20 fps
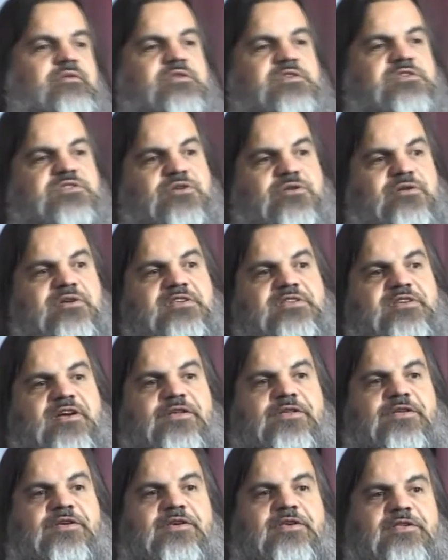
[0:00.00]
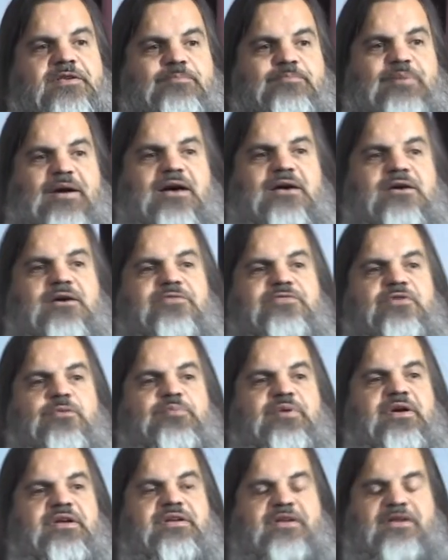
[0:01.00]
Storytelling is a powerful
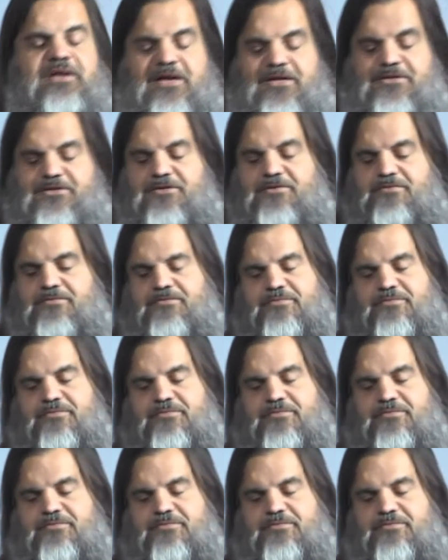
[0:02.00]
pedagogy.